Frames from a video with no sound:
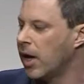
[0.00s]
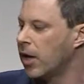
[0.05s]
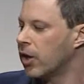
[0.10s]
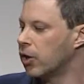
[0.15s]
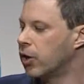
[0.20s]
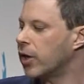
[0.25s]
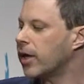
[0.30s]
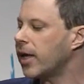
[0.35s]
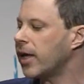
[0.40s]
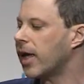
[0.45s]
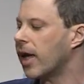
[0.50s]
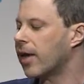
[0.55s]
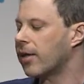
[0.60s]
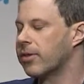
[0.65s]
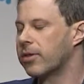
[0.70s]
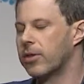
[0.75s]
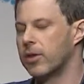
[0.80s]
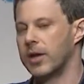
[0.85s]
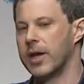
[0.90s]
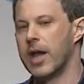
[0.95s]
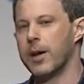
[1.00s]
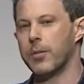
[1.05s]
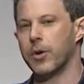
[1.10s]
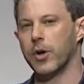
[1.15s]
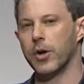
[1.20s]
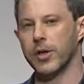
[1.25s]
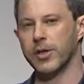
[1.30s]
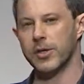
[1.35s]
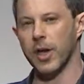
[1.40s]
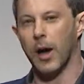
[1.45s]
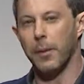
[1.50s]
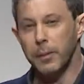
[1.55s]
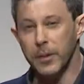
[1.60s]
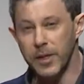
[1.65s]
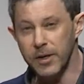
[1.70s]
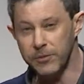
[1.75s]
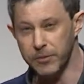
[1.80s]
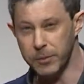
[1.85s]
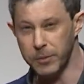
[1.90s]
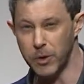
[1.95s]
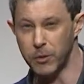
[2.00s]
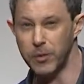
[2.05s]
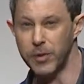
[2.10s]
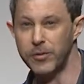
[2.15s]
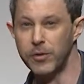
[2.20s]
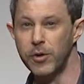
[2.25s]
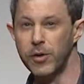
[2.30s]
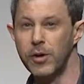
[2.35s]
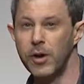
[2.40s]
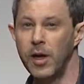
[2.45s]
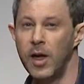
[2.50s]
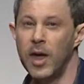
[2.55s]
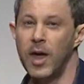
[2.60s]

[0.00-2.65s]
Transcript: looking at the neighborhoods upland from the river